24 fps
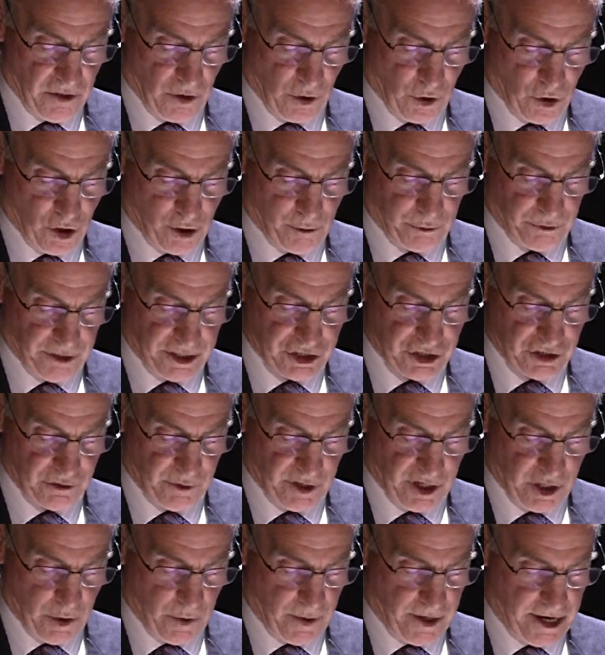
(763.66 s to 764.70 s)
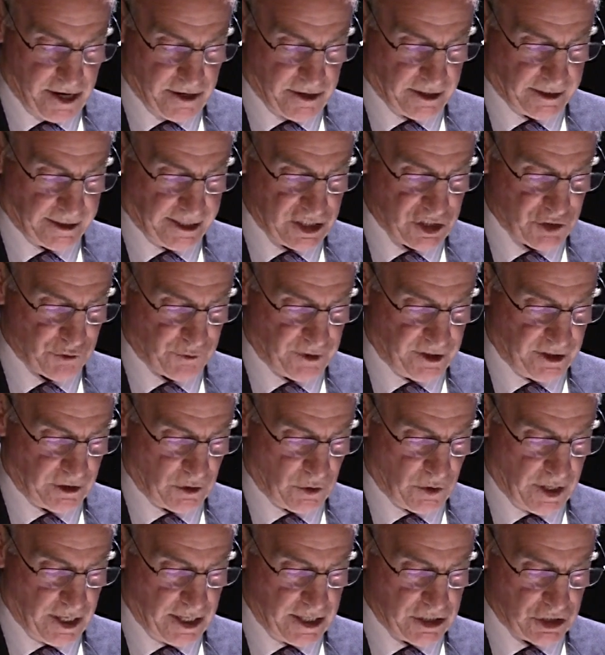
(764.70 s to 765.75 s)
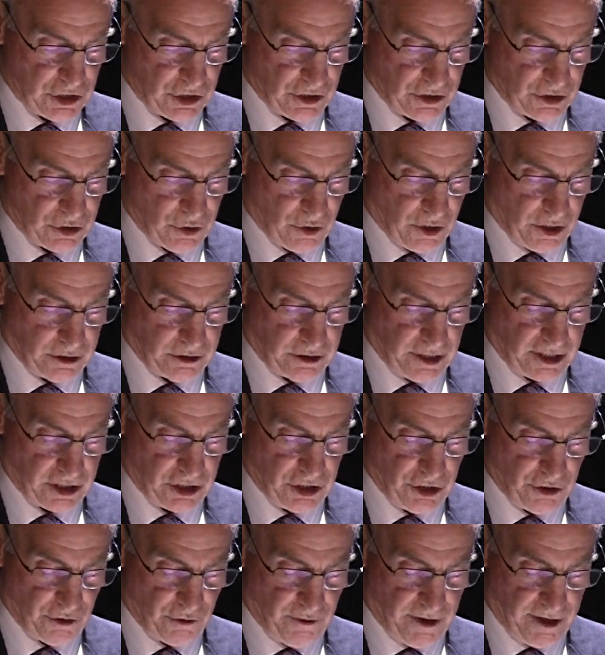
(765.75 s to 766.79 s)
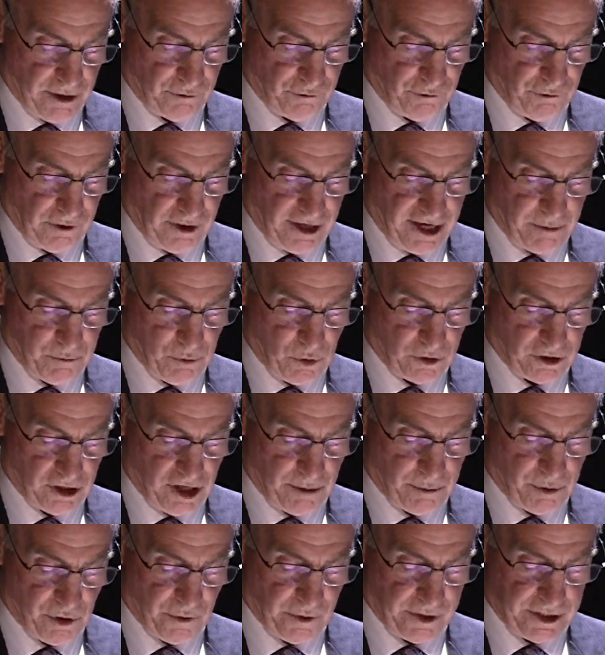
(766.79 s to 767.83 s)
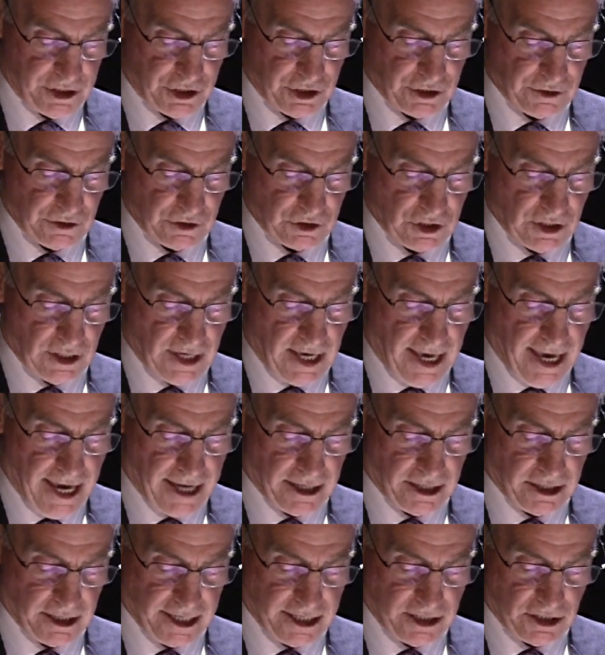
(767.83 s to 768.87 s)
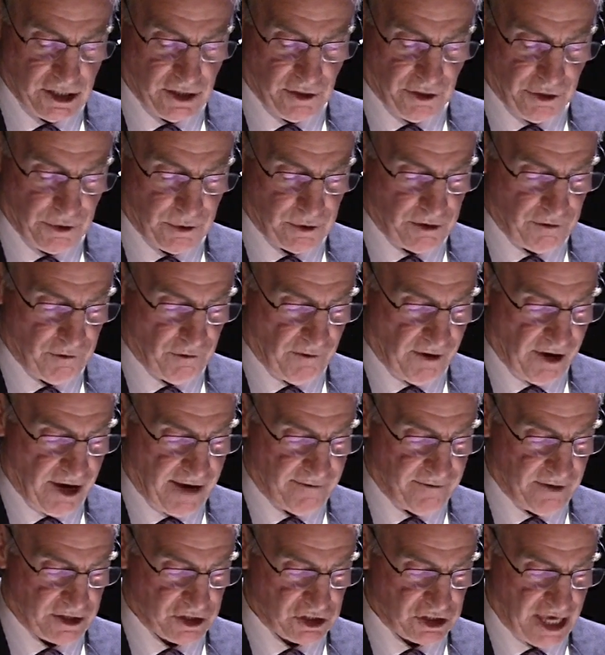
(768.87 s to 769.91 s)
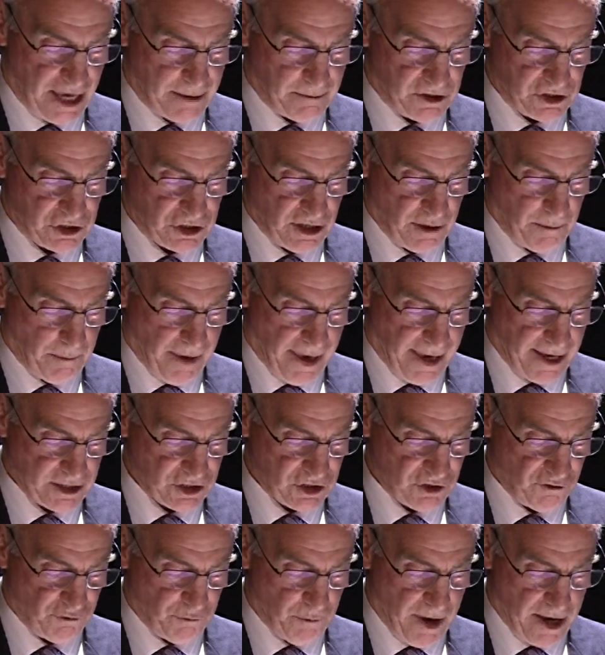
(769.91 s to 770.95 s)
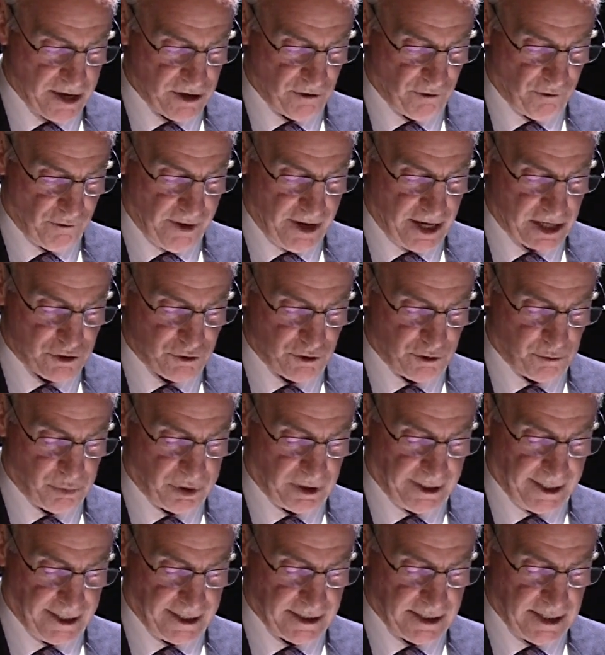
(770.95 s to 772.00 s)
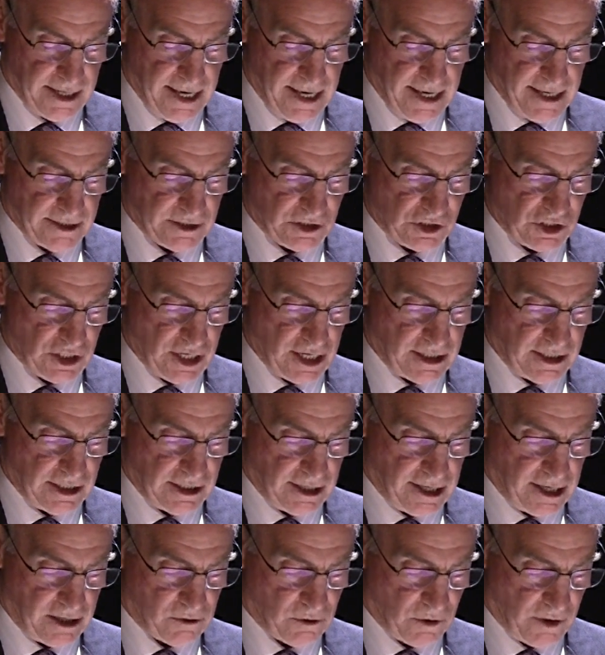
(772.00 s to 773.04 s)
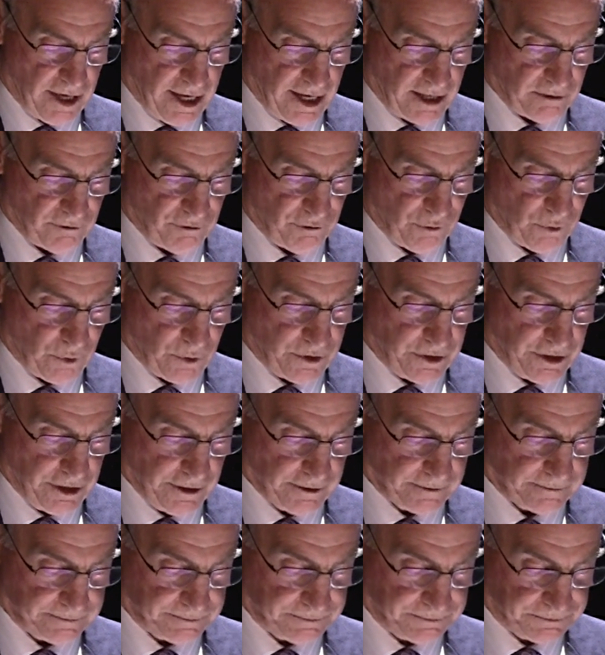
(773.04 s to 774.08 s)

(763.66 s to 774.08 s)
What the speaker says: The corporation required an ice-free location to conduct year-round flying boat operations. In 1935, established a massive manufacturing plant in San Diego, California.